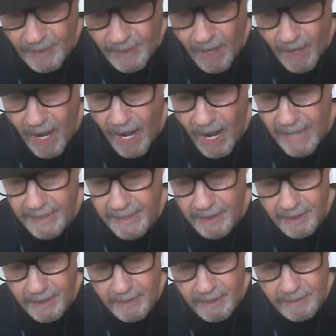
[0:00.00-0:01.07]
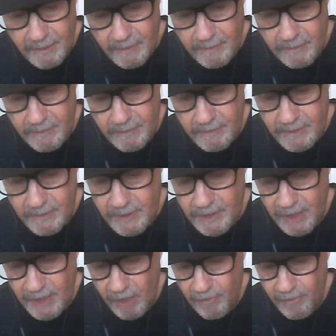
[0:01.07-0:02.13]
I,
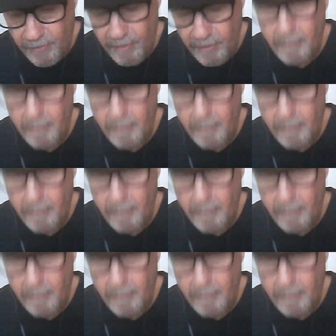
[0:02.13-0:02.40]
self,